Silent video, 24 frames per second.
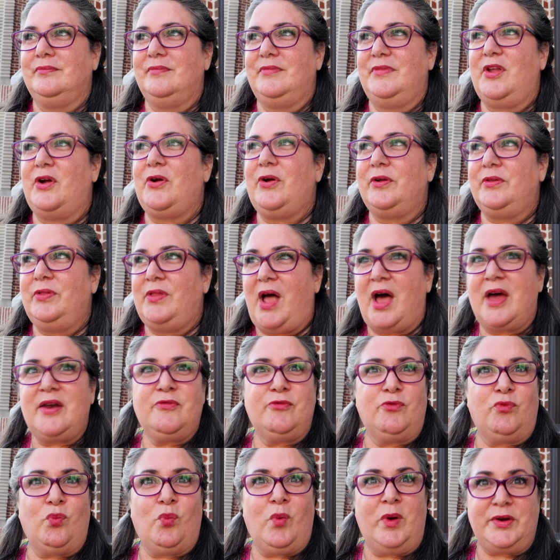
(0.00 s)
there are a lot
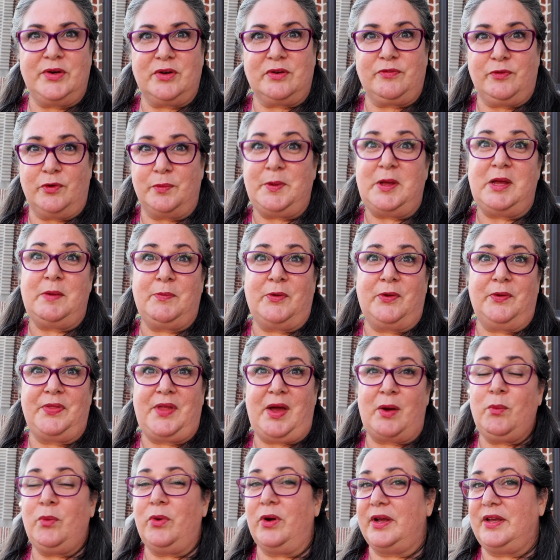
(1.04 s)
of wonderful people
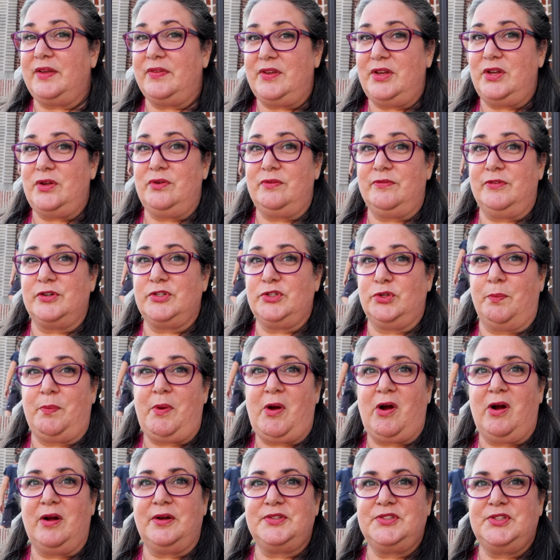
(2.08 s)
that work at the Universal
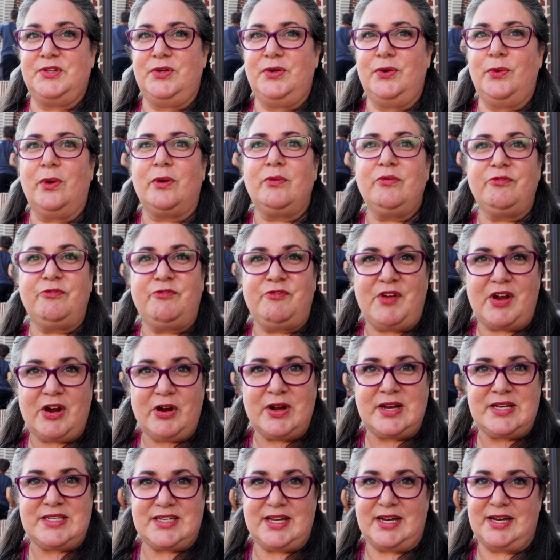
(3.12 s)
Parks who are
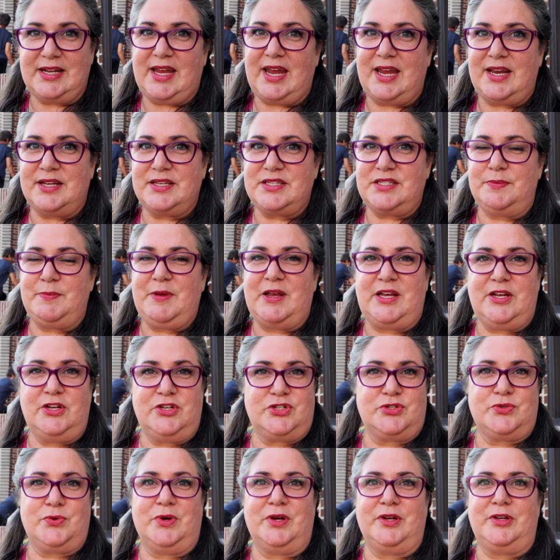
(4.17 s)
very dedicated to making
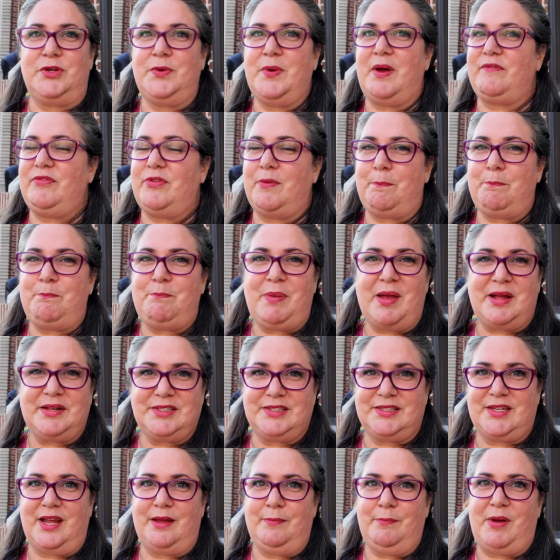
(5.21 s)
sure you have the best
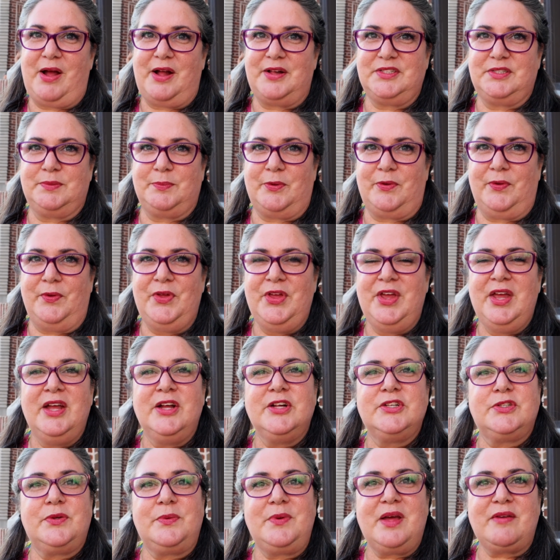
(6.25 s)
time possible.
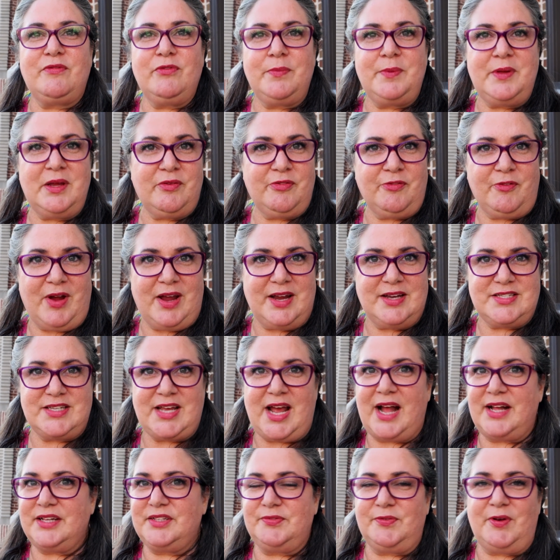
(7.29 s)
So never be afraid to
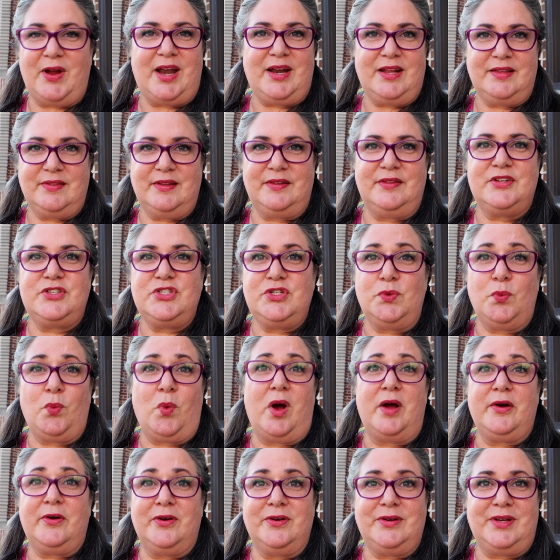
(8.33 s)
ask for anything that you
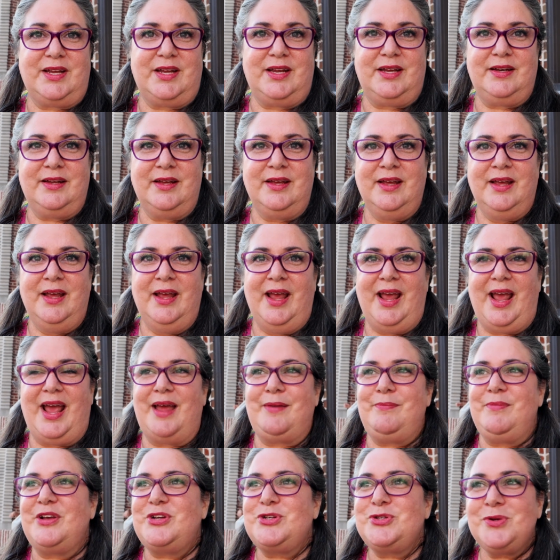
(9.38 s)
want or need,
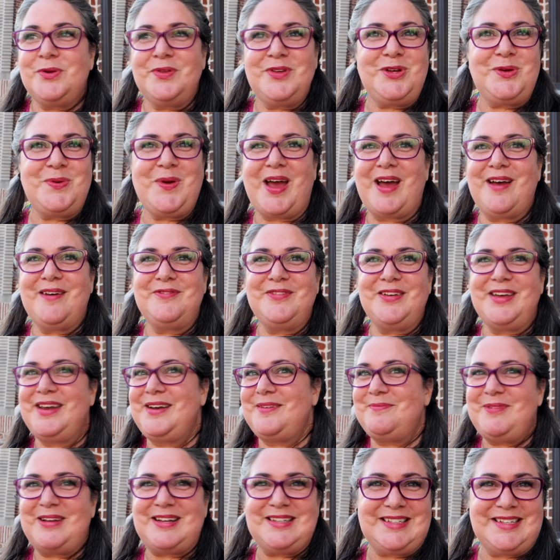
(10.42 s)
and make sure that you have an
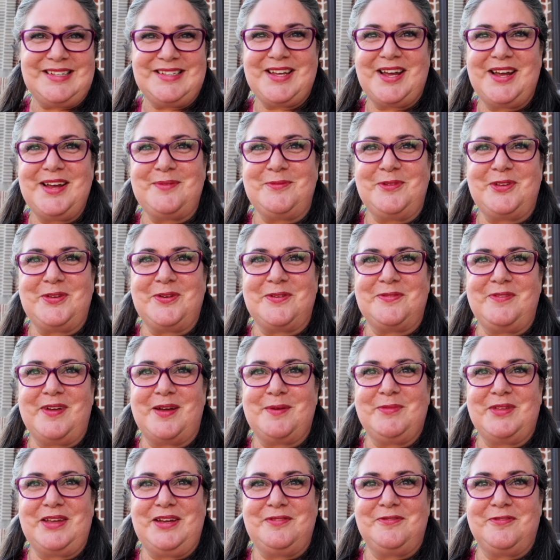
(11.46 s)
amazing time with your
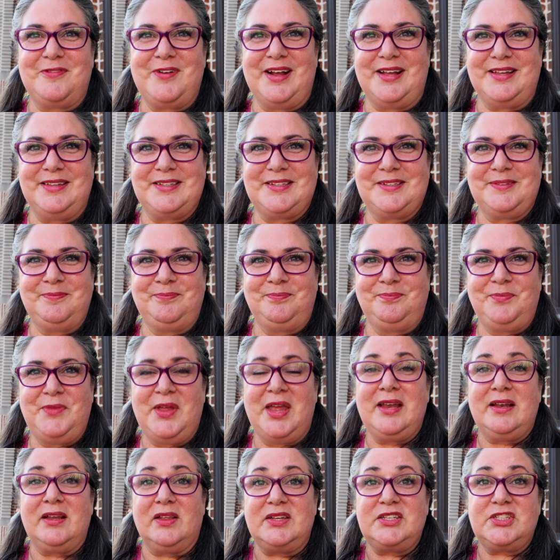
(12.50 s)
family and friends.
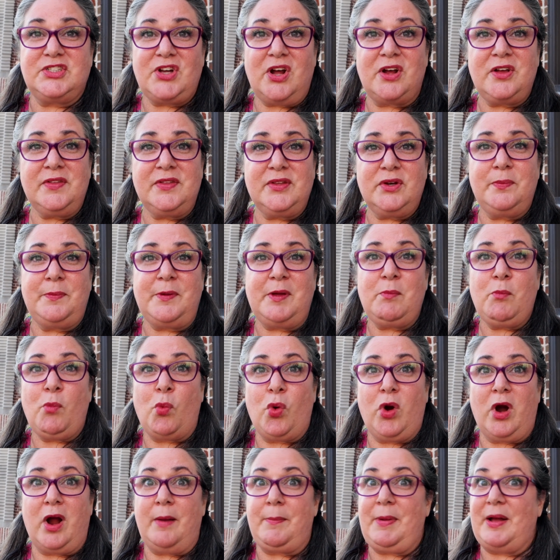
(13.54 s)
Now, let's talk a little bit
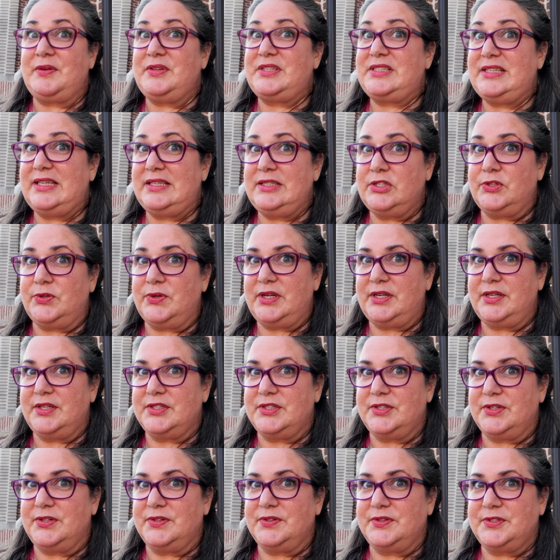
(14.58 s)
more about sensory
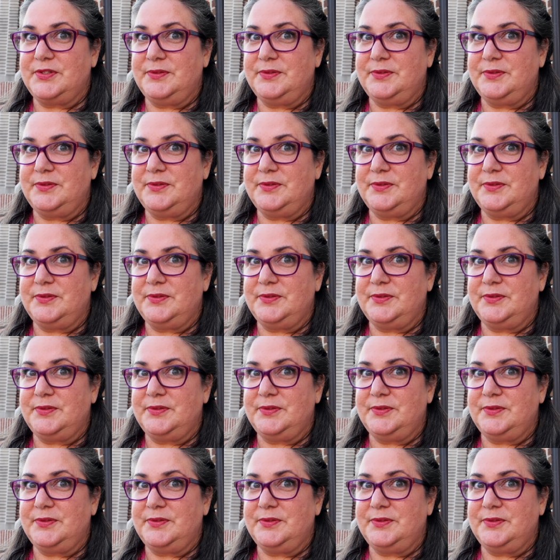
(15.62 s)
concerns.